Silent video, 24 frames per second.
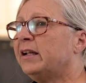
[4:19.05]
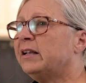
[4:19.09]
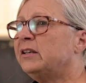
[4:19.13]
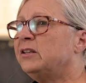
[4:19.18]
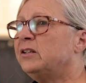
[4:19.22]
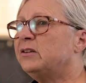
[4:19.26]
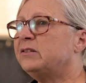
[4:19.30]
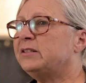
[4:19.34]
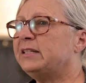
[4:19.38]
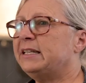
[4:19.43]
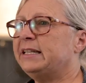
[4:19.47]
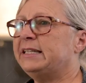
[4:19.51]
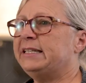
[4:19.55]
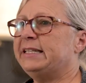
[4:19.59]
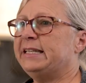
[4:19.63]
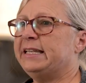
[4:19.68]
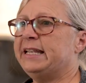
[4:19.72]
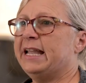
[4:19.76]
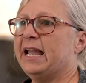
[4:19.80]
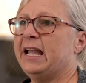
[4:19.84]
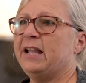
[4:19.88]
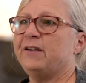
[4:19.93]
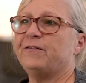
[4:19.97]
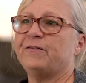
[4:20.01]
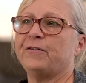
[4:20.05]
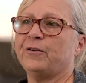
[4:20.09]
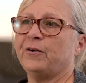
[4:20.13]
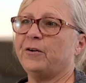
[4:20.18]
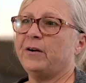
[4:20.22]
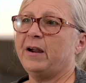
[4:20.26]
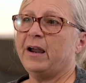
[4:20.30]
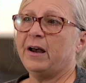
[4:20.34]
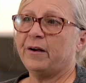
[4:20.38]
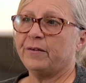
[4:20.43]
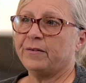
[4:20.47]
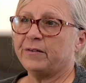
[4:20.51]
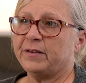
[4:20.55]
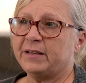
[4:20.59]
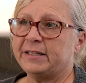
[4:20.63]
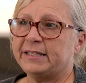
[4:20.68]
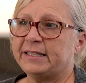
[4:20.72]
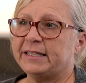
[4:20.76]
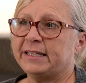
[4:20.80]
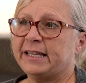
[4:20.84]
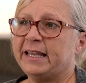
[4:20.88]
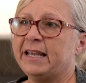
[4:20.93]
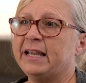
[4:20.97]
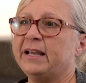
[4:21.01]
can use ETA for healthy
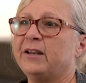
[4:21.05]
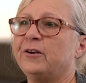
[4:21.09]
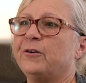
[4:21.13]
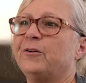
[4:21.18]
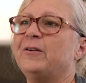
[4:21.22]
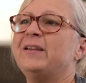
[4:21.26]
skin,